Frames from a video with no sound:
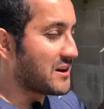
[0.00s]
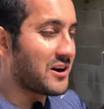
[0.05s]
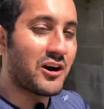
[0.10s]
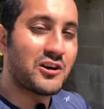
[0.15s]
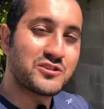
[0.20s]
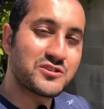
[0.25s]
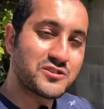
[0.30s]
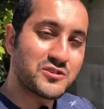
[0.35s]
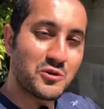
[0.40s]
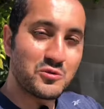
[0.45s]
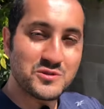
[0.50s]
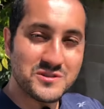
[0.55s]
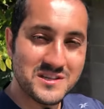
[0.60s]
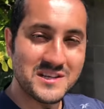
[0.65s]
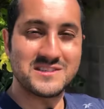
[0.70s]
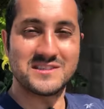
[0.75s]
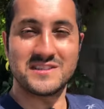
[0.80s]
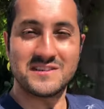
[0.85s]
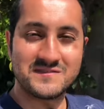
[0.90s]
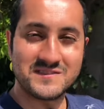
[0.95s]
are so
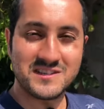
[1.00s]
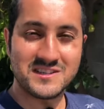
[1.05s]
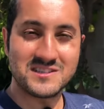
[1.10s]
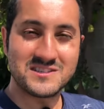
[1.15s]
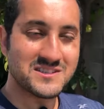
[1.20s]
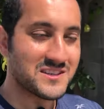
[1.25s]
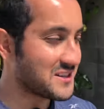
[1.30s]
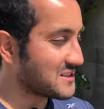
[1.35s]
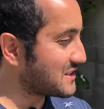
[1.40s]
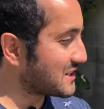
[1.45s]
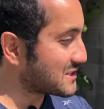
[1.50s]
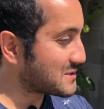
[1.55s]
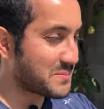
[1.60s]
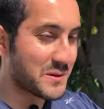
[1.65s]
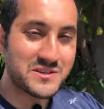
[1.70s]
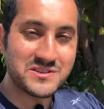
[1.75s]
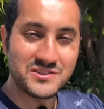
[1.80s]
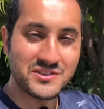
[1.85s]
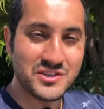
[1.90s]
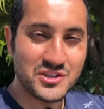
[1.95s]
sensitive to the sun,
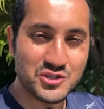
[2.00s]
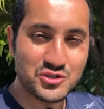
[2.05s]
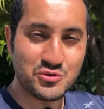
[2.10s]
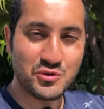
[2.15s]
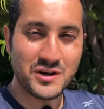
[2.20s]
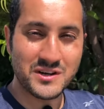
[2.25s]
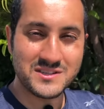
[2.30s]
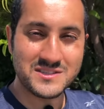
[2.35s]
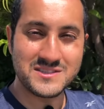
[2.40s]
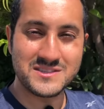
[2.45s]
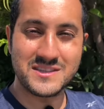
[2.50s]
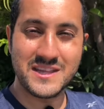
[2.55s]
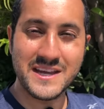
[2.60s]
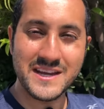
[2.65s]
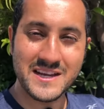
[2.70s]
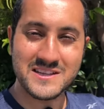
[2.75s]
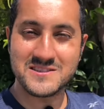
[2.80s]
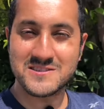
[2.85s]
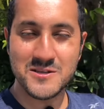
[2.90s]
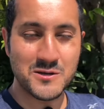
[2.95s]
especially their trunks. They
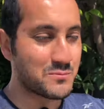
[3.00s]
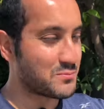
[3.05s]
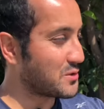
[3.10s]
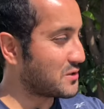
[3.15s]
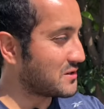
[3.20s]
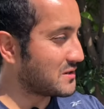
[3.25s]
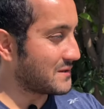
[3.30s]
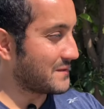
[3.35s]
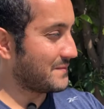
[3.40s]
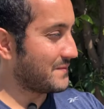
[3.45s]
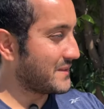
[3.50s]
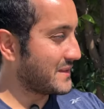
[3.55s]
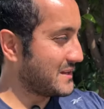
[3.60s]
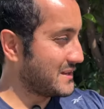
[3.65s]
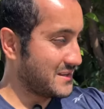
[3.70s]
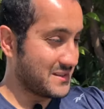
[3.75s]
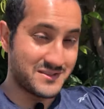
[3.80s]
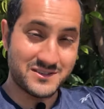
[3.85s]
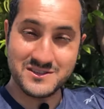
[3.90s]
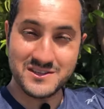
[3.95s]
get sunburn
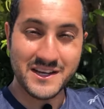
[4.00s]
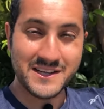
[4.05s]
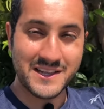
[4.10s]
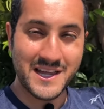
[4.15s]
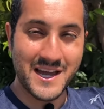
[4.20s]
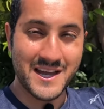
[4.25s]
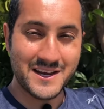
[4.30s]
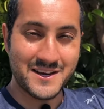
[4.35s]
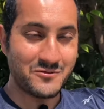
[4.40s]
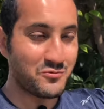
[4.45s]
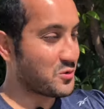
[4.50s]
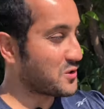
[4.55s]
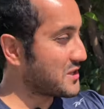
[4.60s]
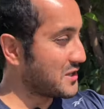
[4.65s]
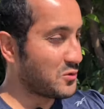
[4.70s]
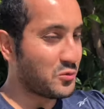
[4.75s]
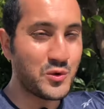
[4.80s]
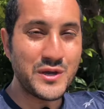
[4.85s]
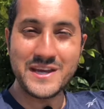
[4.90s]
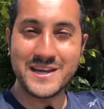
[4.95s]
just like that
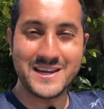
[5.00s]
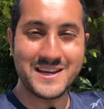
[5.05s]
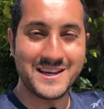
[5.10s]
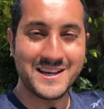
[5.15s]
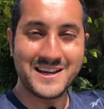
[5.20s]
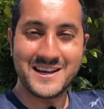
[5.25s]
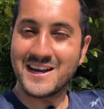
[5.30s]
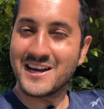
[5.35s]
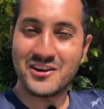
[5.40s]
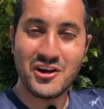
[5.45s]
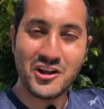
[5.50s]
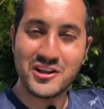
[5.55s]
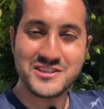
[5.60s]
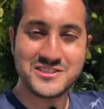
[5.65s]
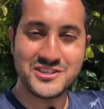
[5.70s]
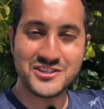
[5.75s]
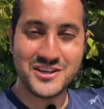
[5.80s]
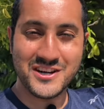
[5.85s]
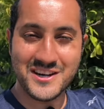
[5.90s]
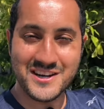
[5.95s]
within a week. And all
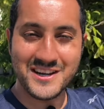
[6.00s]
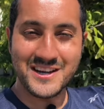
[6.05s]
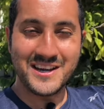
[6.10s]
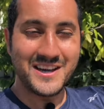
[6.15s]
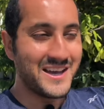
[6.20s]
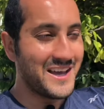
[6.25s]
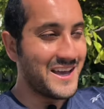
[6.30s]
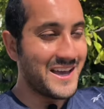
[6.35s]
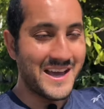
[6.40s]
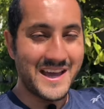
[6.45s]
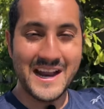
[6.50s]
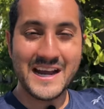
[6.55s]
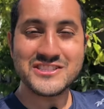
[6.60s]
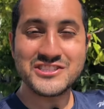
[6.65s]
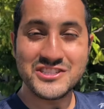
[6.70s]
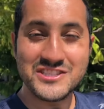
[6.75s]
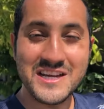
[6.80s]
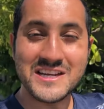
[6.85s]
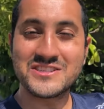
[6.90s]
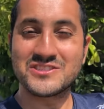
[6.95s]
it took, it
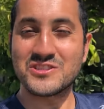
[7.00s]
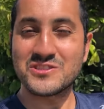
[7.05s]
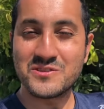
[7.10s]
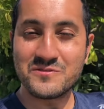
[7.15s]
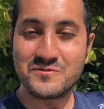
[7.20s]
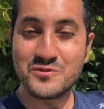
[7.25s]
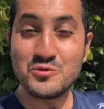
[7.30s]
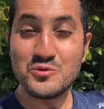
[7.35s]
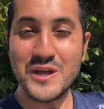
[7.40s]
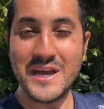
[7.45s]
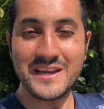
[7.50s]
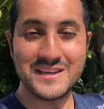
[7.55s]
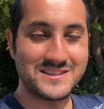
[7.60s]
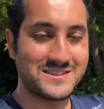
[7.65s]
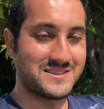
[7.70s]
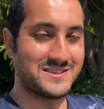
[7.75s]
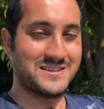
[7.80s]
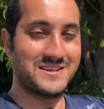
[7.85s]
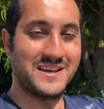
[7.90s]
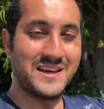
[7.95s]
actually takes just a few
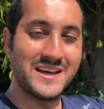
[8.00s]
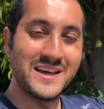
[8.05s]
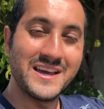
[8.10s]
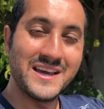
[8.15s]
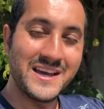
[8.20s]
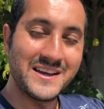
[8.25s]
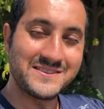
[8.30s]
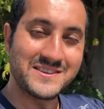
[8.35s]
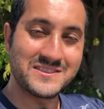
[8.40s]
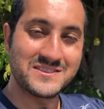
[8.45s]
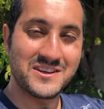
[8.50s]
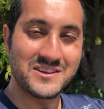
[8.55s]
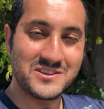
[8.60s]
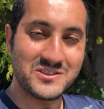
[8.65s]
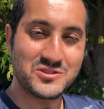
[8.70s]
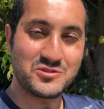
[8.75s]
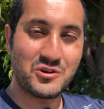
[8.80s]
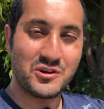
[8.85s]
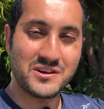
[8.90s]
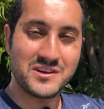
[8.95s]
days. If the sun
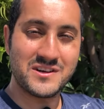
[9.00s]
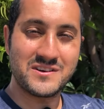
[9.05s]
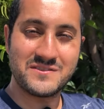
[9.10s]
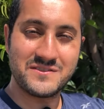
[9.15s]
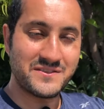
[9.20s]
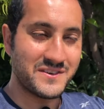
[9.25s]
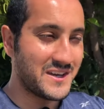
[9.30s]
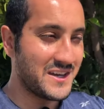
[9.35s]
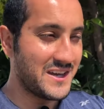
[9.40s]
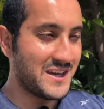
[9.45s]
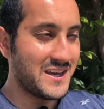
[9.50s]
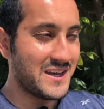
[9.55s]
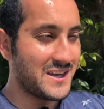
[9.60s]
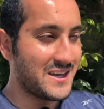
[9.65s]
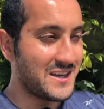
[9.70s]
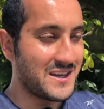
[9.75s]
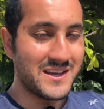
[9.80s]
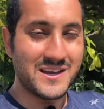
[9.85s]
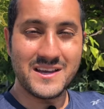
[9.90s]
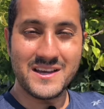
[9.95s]
is strong enough,
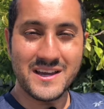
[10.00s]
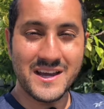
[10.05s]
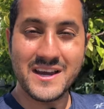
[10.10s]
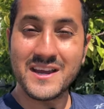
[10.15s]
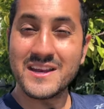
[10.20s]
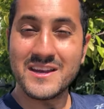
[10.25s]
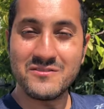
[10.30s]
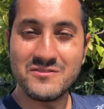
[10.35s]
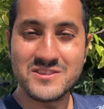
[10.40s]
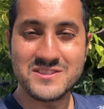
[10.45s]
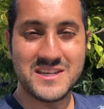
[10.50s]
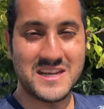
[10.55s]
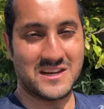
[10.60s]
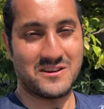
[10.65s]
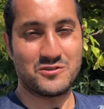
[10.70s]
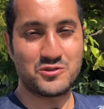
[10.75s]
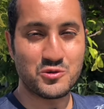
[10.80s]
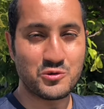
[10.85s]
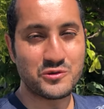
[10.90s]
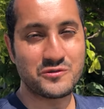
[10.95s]
it can even
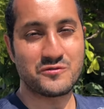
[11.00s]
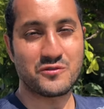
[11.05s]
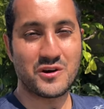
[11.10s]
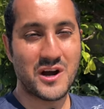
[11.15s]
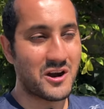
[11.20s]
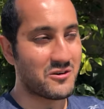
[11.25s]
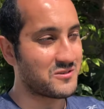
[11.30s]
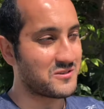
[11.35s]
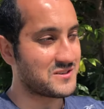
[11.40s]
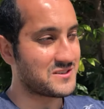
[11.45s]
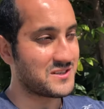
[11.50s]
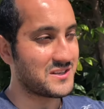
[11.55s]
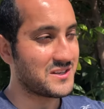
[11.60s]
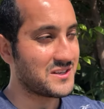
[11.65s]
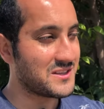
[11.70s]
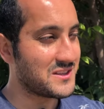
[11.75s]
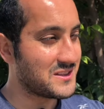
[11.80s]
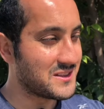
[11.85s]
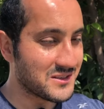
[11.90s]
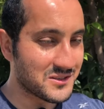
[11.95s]
take 24 hours.
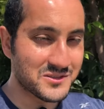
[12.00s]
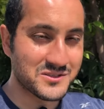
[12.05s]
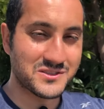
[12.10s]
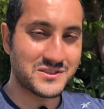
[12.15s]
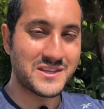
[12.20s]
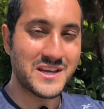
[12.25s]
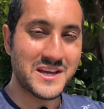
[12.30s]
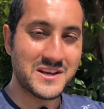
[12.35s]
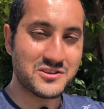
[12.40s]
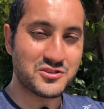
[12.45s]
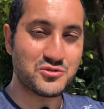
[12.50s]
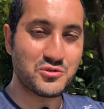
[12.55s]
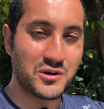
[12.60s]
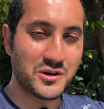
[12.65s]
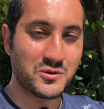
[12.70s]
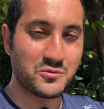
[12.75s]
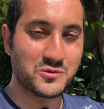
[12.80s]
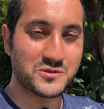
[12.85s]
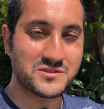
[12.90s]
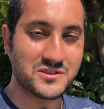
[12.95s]
Those, that
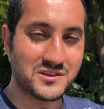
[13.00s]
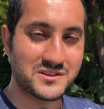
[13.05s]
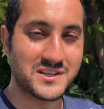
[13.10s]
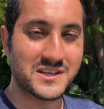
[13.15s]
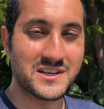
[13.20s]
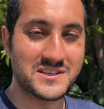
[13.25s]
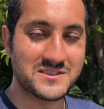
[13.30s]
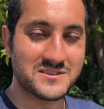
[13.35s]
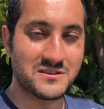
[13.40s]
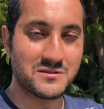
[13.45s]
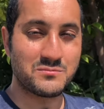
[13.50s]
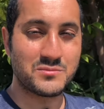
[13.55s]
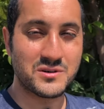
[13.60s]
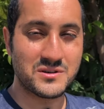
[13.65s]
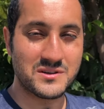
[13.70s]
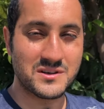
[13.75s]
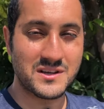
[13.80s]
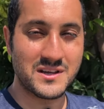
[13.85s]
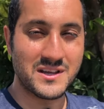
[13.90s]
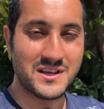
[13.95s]
trunk will start to get
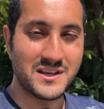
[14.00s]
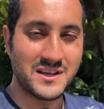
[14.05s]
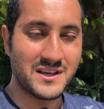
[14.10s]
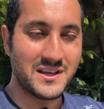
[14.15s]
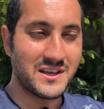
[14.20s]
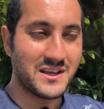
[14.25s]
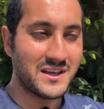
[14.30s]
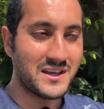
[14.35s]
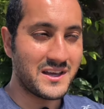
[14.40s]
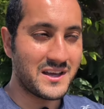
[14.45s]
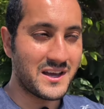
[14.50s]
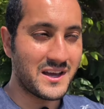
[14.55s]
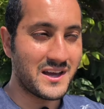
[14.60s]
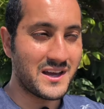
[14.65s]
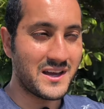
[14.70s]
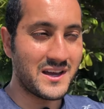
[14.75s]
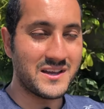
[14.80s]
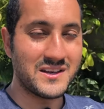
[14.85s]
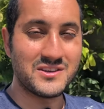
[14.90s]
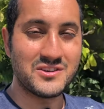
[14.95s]
sunburned
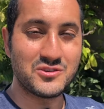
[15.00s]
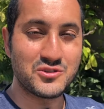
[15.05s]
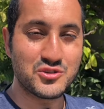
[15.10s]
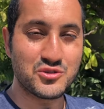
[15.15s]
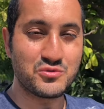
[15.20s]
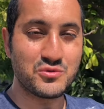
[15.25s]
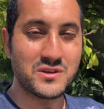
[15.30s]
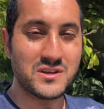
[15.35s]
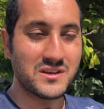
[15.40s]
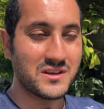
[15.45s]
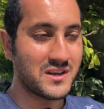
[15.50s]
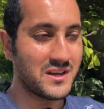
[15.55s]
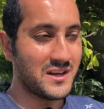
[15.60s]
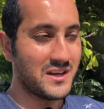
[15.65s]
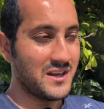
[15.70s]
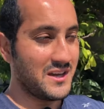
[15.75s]
and your tree,